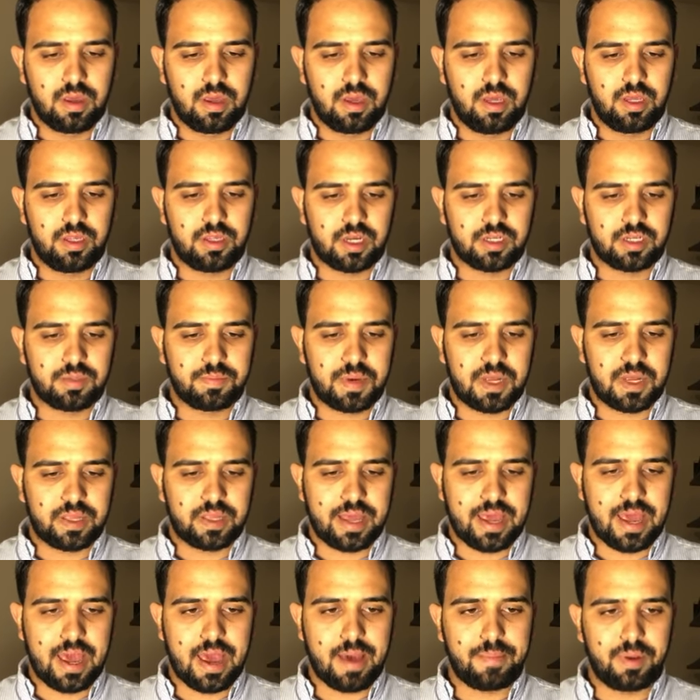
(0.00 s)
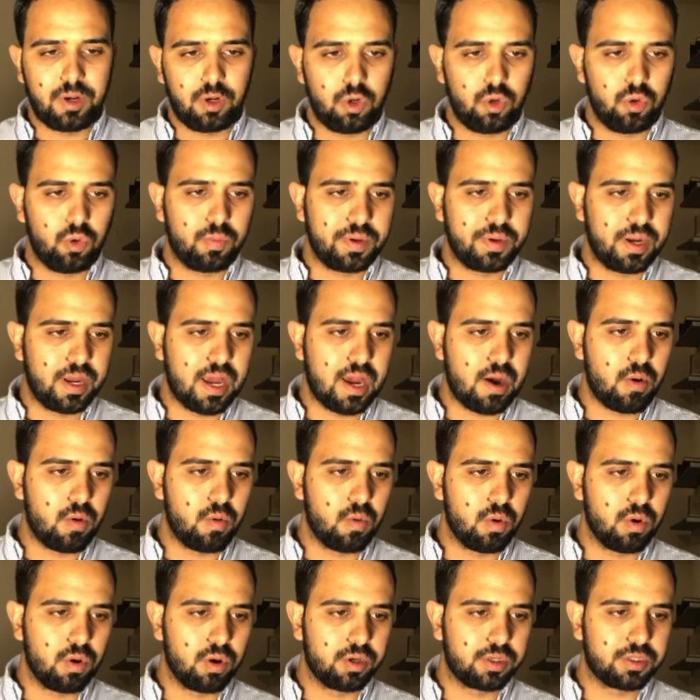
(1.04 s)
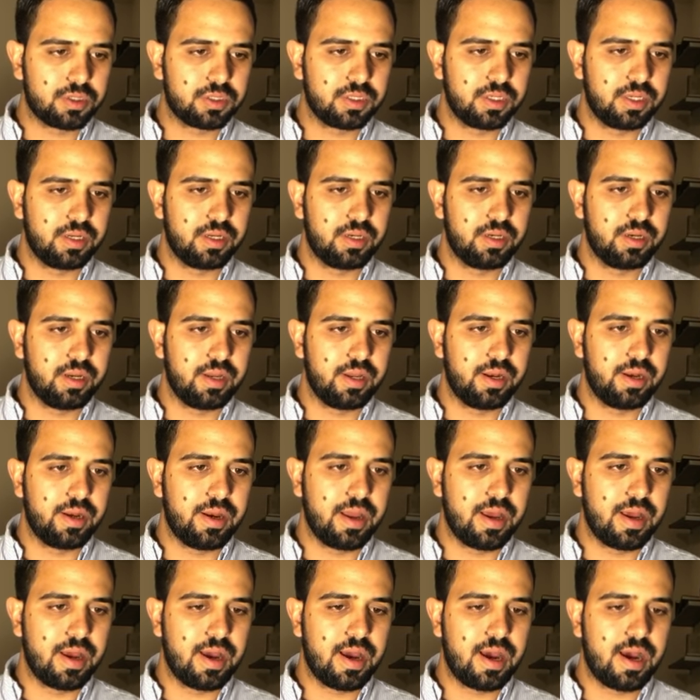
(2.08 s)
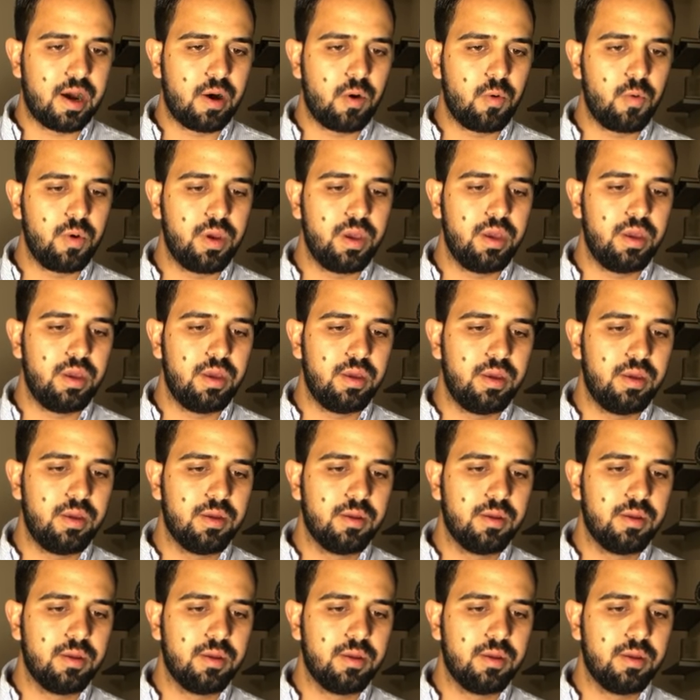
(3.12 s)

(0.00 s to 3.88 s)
talks about the habit loop and how it works and how we,